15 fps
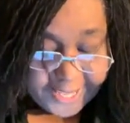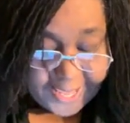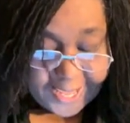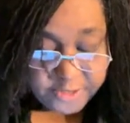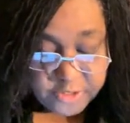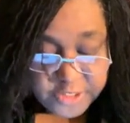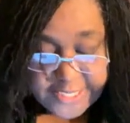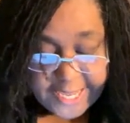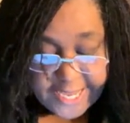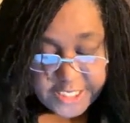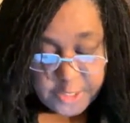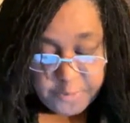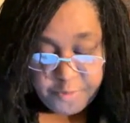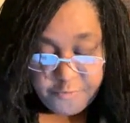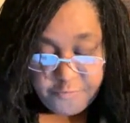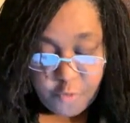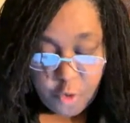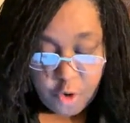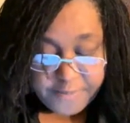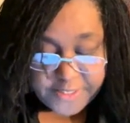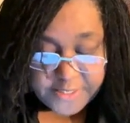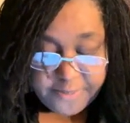Outstanding
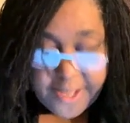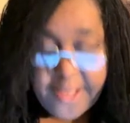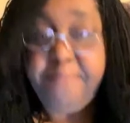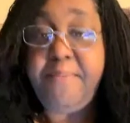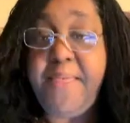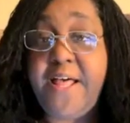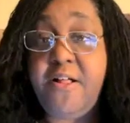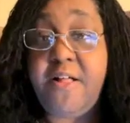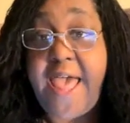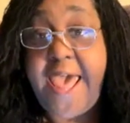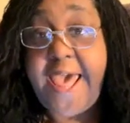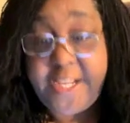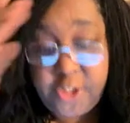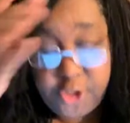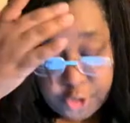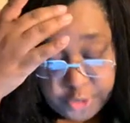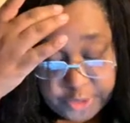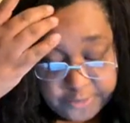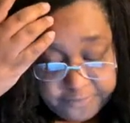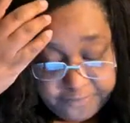performance by a male actor